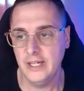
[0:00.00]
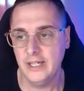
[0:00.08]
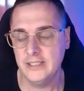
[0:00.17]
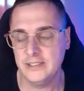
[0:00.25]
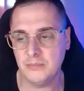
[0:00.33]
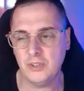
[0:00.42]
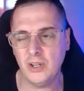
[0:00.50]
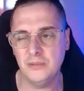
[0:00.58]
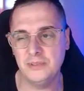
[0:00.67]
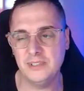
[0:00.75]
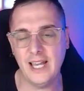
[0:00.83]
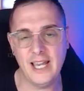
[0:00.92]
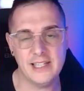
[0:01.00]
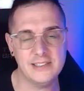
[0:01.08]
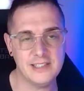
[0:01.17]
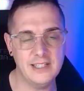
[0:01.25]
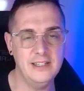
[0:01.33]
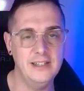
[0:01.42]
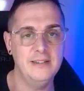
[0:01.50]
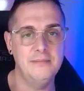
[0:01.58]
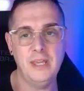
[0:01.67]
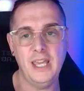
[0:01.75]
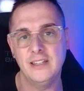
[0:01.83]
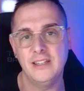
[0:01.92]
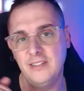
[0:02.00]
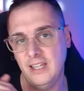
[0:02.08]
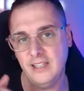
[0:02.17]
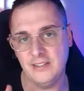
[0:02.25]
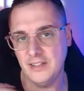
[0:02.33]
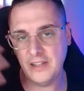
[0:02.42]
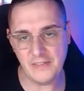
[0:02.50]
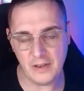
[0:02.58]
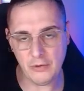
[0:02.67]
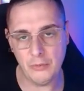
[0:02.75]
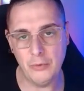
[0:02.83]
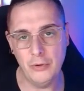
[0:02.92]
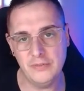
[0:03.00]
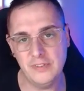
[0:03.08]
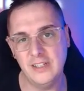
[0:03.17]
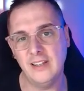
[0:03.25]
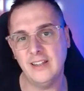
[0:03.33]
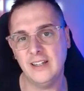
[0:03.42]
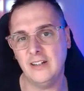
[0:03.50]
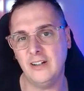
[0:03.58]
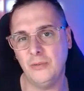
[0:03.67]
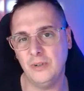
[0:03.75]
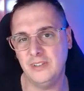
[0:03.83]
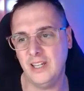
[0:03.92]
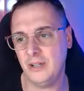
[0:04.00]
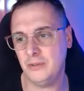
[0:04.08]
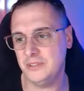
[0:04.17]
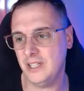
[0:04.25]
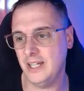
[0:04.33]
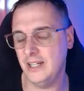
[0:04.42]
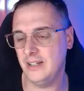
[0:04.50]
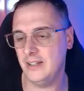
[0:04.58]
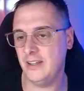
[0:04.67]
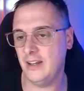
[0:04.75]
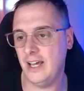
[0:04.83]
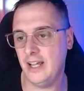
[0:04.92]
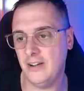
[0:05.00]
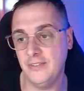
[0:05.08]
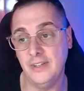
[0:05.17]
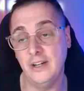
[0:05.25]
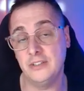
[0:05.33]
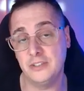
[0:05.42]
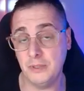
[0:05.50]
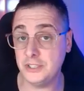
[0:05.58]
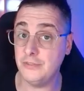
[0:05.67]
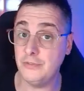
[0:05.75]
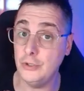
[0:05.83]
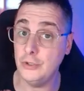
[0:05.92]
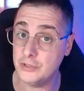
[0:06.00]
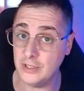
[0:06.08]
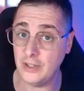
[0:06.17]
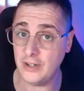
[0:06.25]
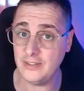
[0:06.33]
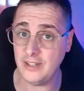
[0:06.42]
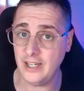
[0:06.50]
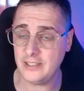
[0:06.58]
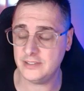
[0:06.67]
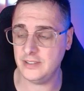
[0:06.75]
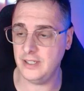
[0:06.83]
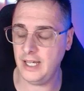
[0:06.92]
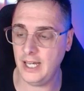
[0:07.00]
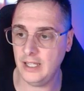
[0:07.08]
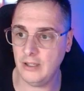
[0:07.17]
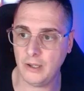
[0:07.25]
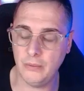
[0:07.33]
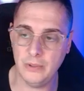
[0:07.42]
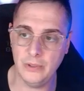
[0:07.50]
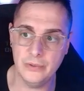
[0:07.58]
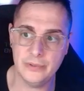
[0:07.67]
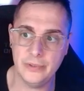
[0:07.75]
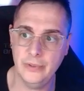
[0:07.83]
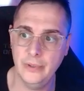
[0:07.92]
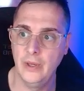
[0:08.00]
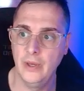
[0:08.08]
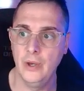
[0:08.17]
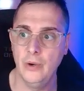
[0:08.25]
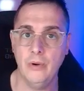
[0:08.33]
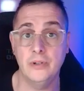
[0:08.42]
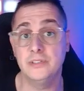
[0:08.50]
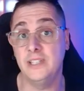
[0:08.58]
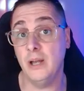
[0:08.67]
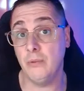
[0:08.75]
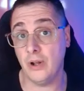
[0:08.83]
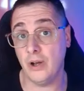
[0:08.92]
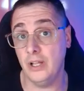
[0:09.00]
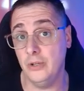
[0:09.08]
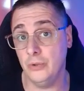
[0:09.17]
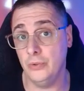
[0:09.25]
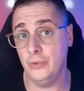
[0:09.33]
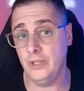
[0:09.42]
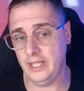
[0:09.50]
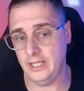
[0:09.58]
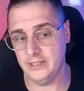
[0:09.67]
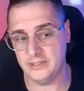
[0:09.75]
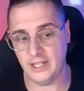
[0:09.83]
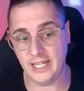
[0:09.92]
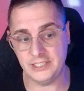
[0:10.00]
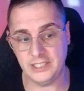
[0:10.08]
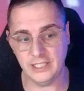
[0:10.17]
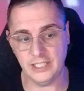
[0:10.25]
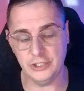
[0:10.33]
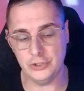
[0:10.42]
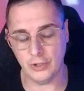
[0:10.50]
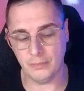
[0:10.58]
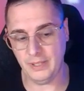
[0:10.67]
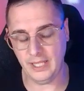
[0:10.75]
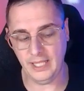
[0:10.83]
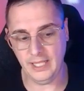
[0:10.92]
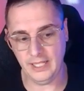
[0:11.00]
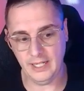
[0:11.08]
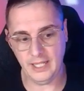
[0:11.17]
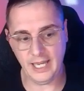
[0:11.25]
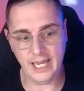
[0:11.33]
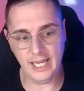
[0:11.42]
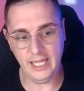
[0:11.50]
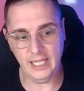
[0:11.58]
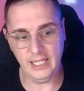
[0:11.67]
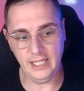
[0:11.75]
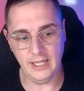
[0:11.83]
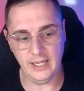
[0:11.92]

sometimes tags can be unticked and then they're removed and you're like, oh, what tag was that I had on there? Especially if you use a lot of tags like we used to. Whereas now what I do is I actually drop in a